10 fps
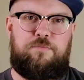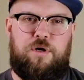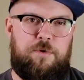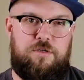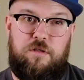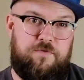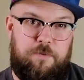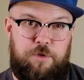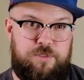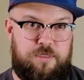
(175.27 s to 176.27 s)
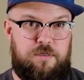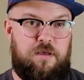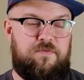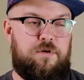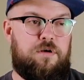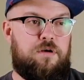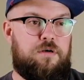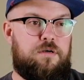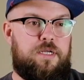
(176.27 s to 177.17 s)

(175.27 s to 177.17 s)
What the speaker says: pretty much all of our music stuff are,